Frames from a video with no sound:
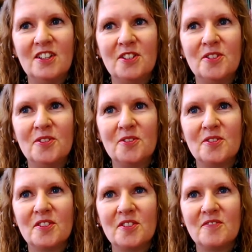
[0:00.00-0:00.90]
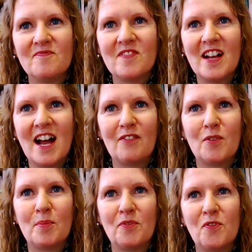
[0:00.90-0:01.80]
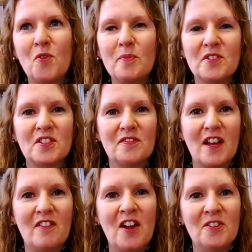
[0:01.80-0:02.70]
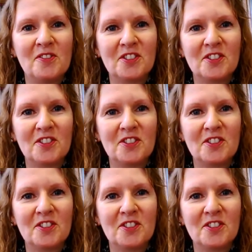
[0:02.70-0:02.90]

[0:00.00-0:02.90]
who have a performance of their own,